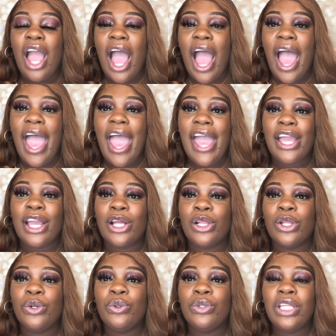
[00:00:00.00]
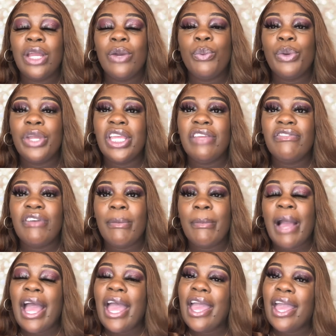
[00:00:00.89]
I had glued and weave in
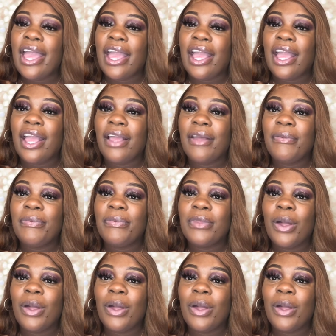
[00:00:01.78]
my head.